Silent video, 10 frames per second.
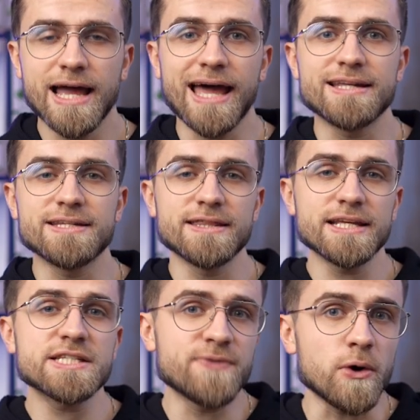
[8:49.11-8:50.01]
And in
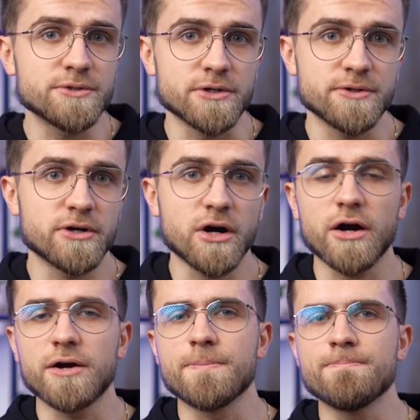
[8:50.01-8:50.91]
this folder, there
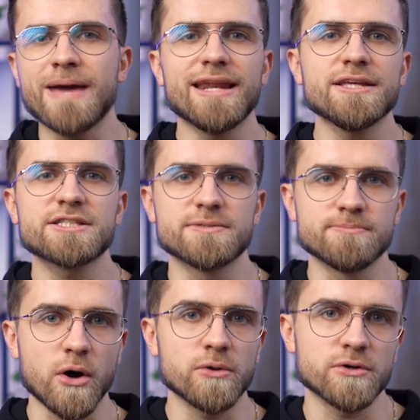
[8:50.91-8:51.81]
are many
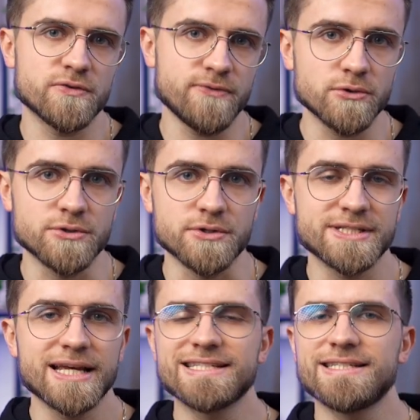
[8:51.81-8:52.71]
smaller
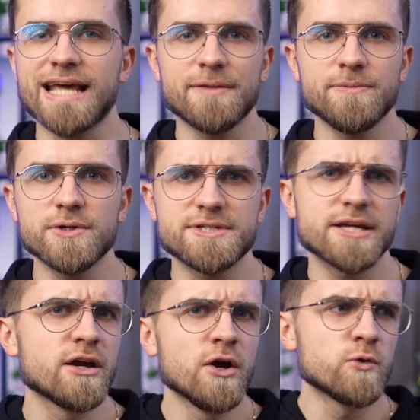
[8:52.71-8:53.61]
folders: sad
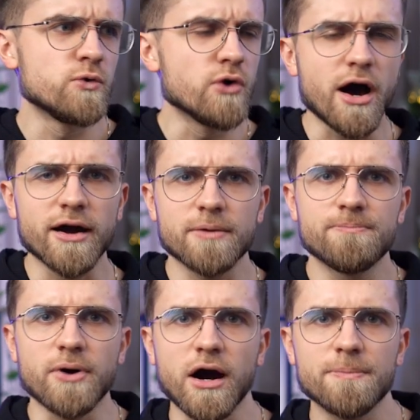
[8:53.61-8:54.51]
music, rock,
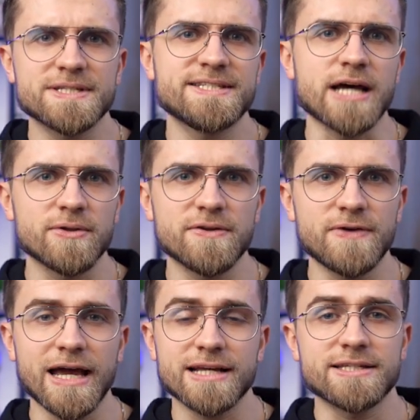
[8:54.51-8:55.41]
pop, sound
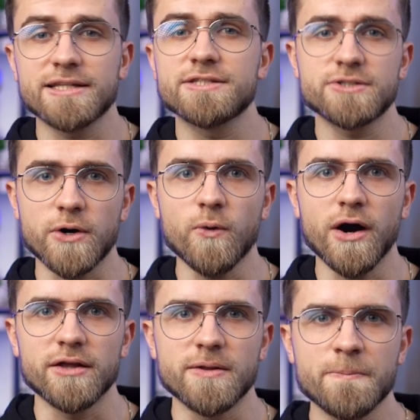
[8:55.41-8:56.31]
effects, and so
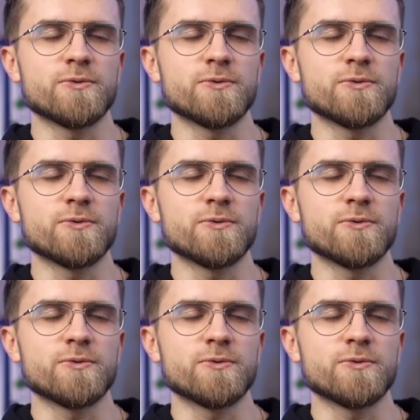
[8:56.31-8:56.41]
on.